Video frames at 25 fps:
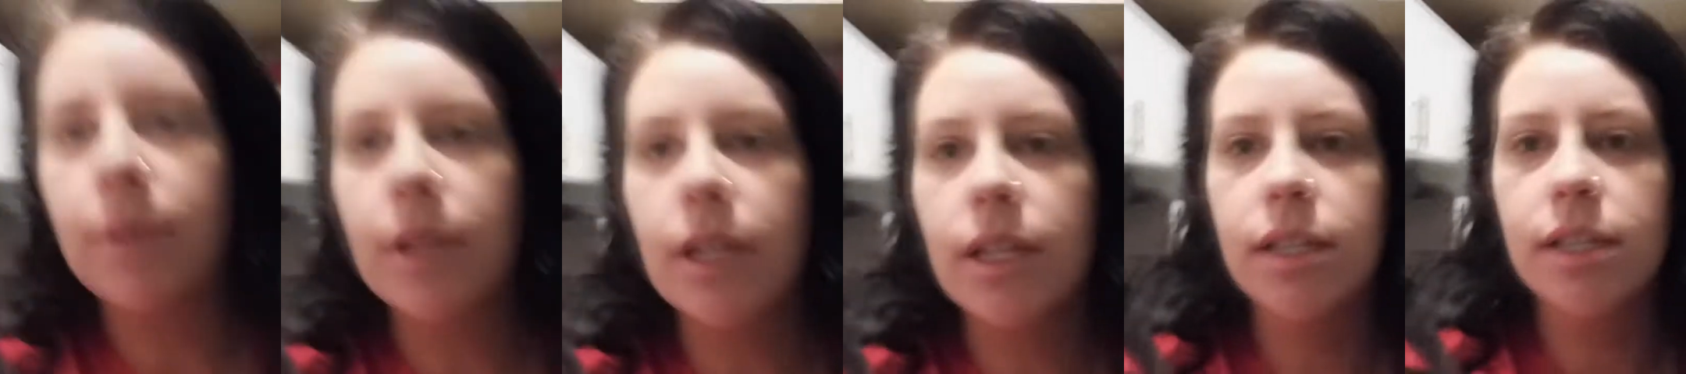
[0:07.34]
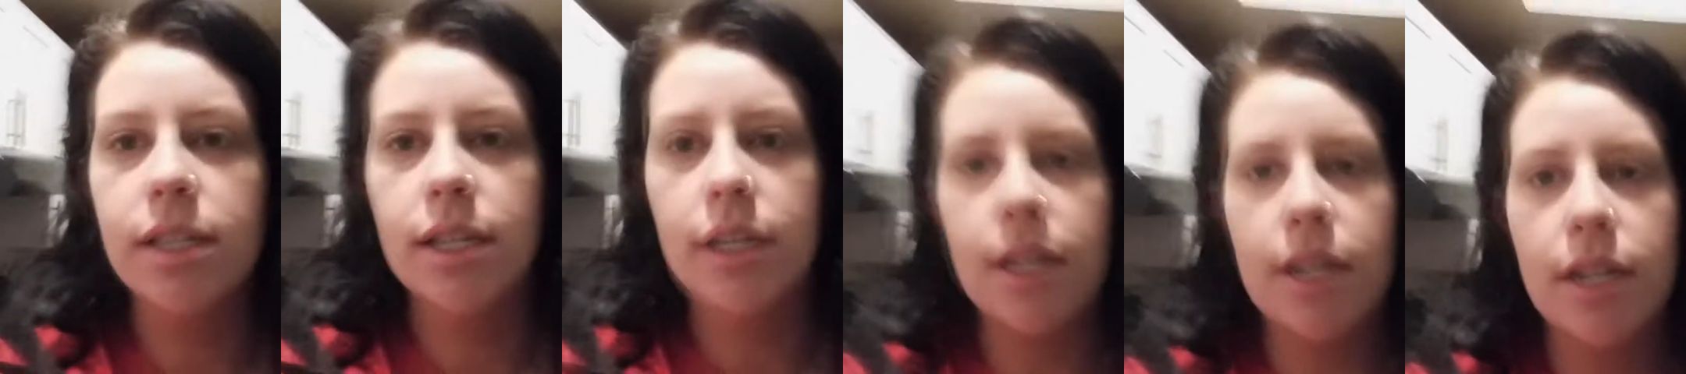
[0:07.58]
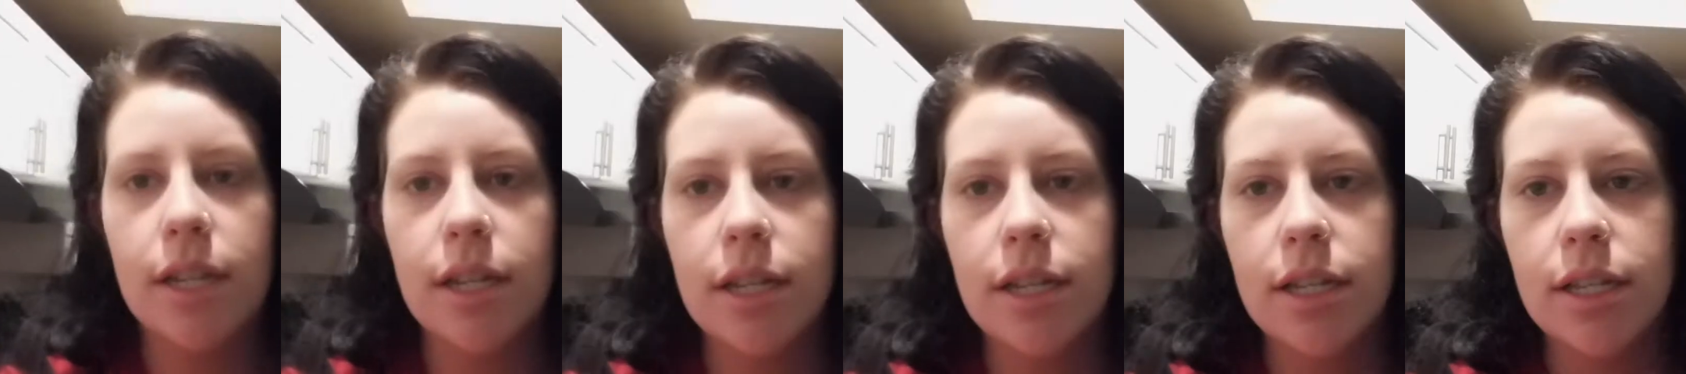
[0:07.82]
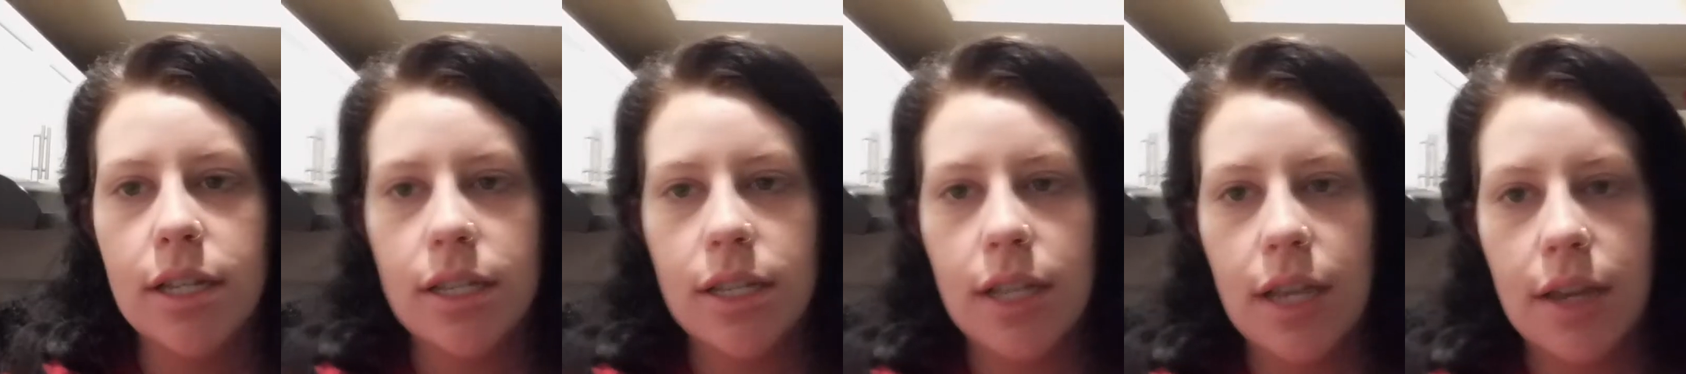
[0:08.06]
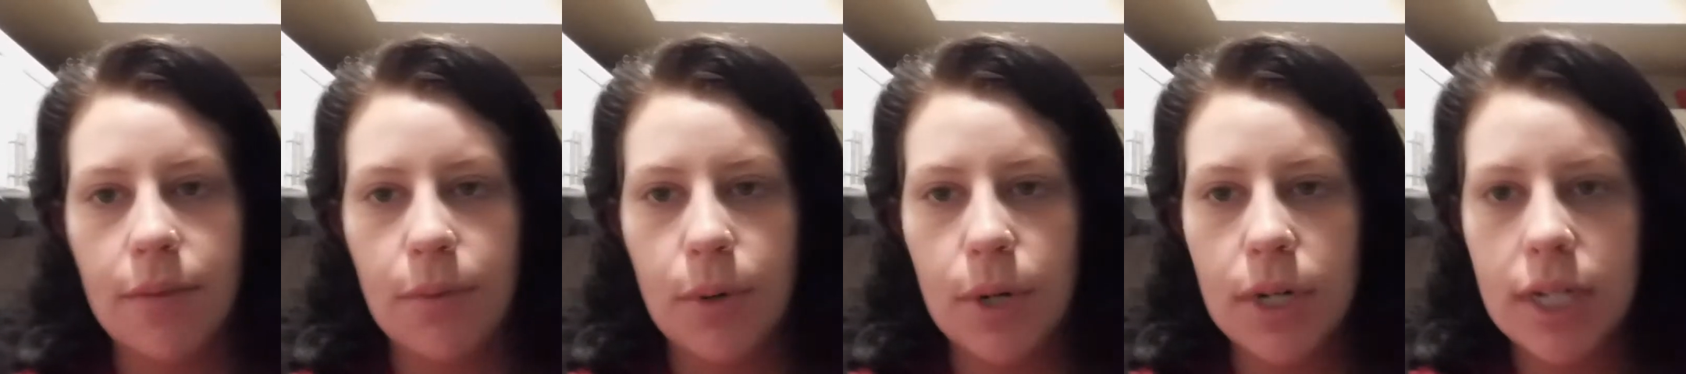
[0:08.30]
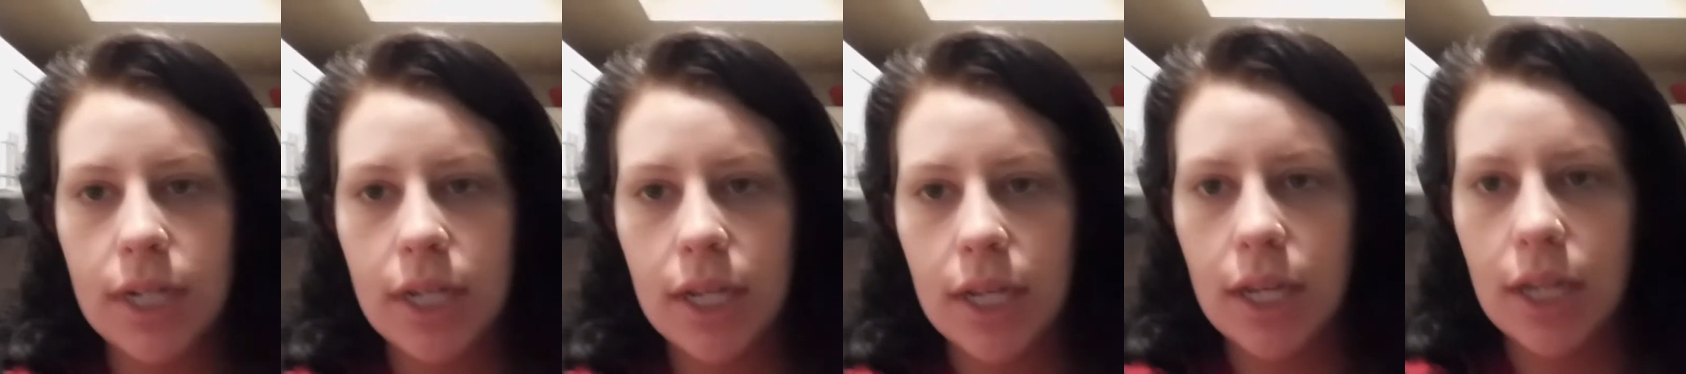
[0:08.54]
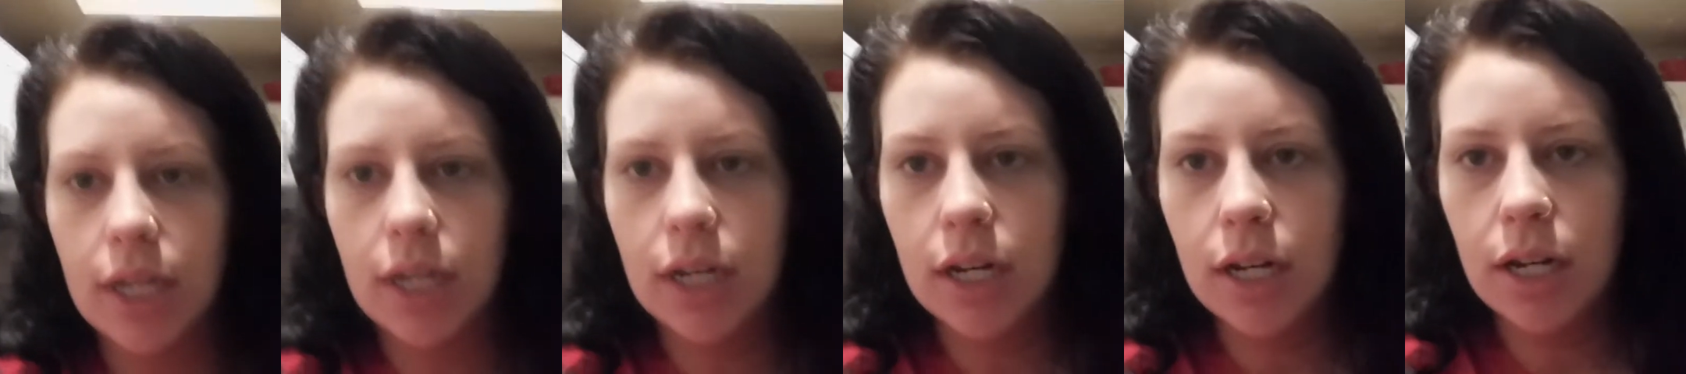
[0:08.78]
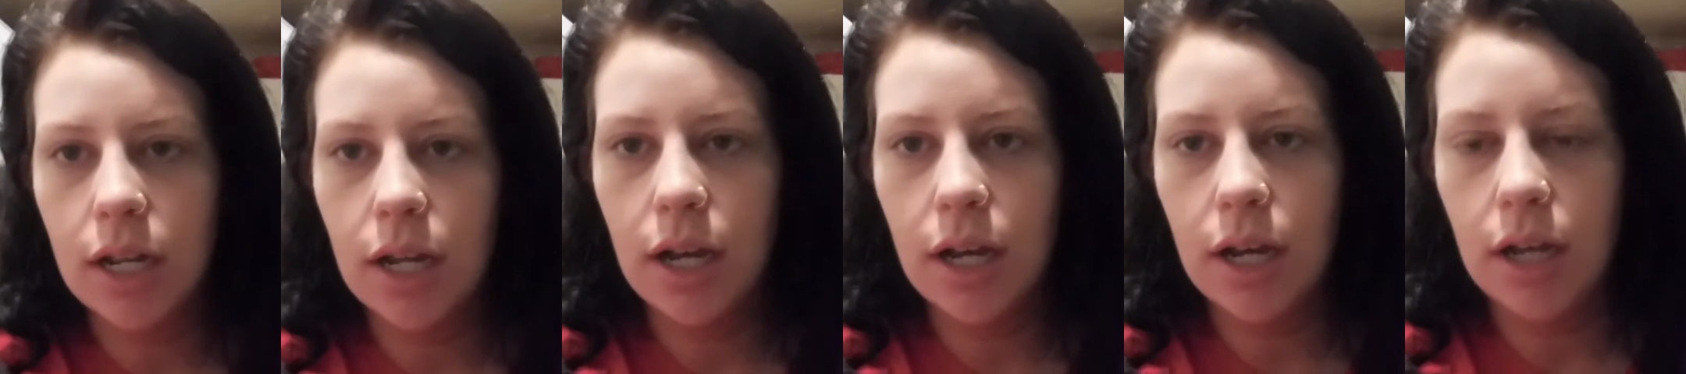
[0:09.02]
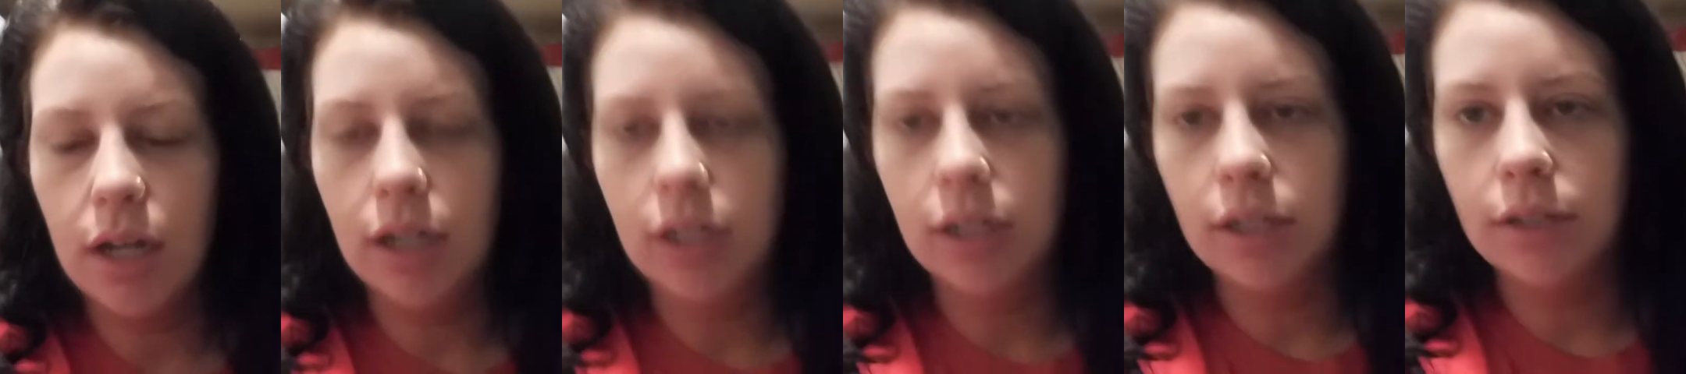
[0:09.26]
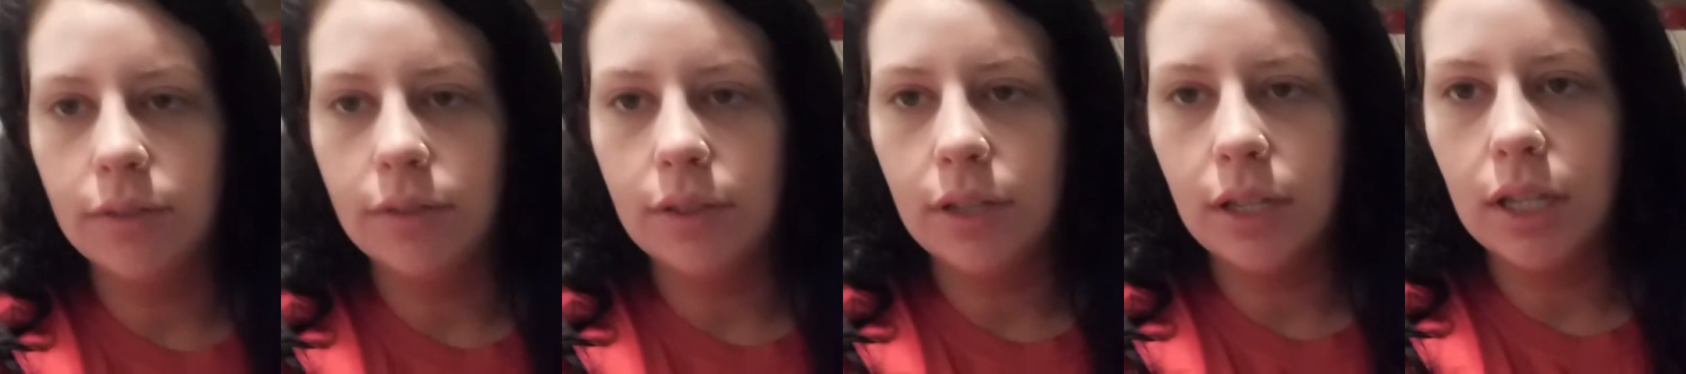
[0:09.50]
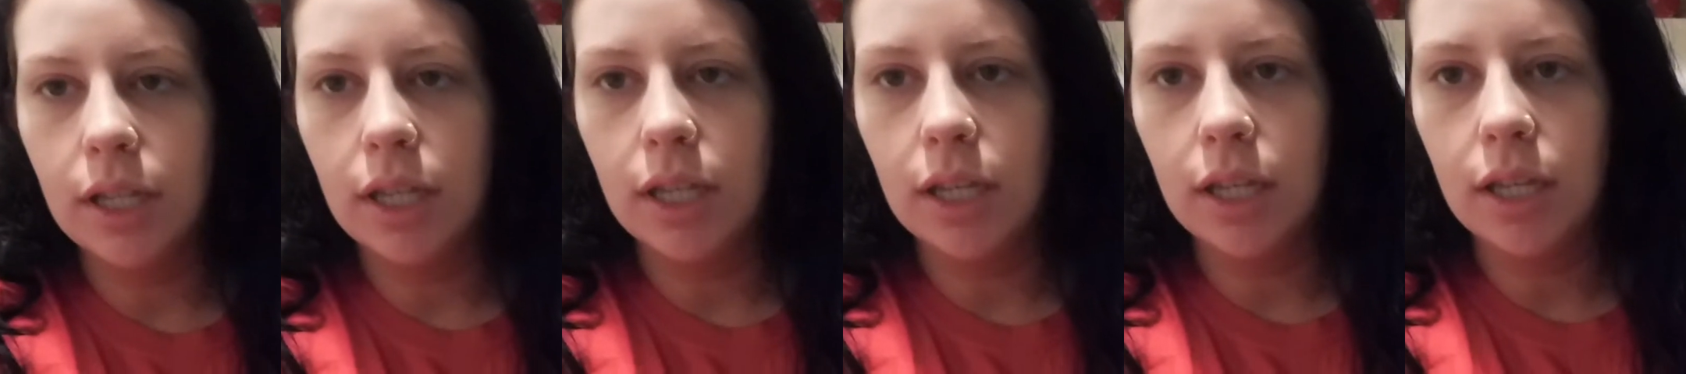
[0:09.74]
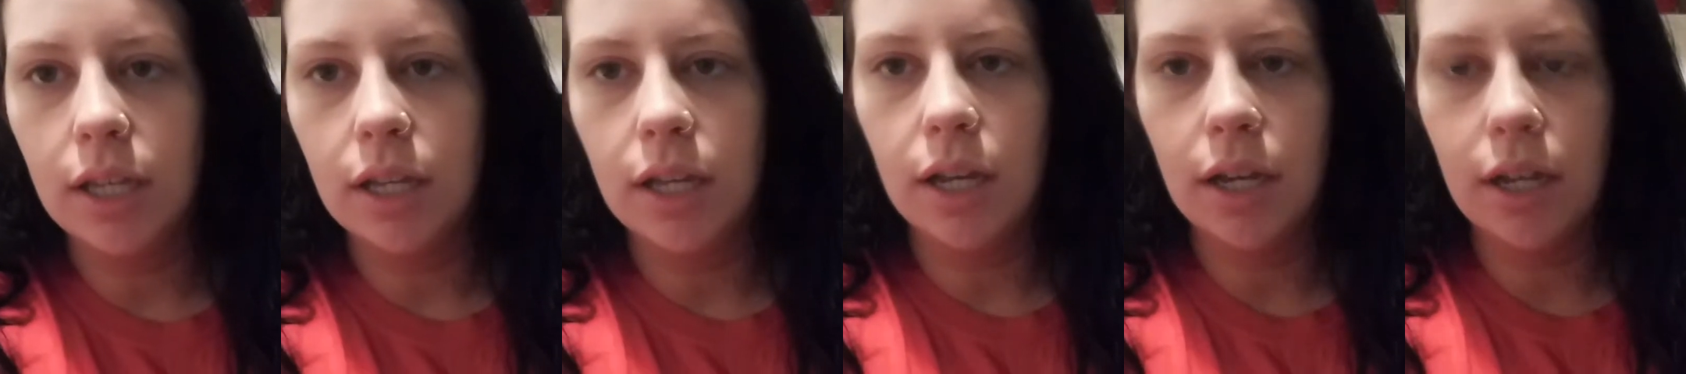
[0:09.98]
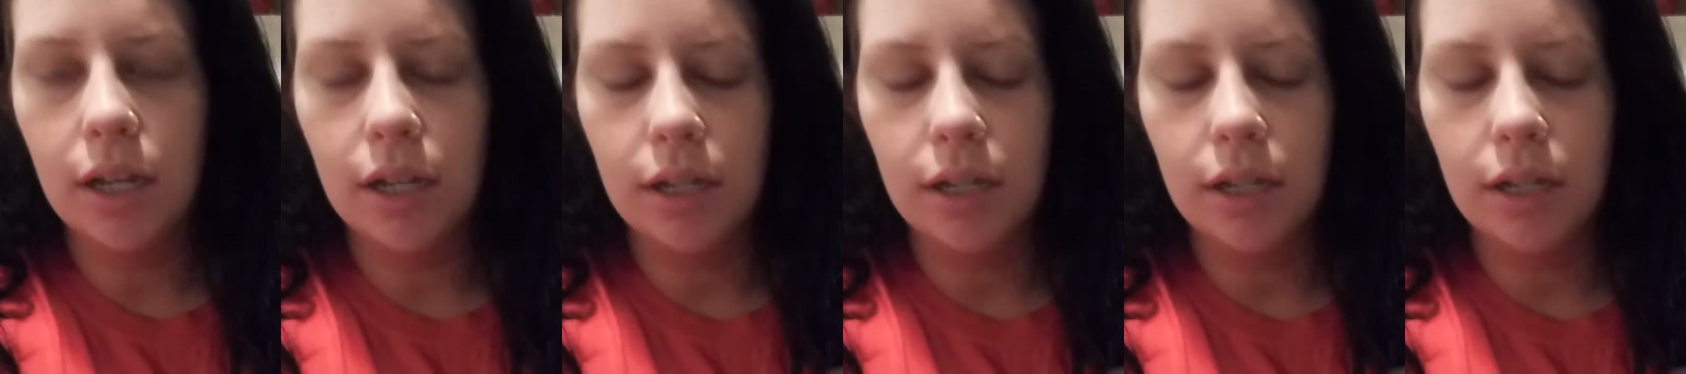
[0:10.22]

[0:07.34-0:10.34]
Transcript: means it is day 14 of the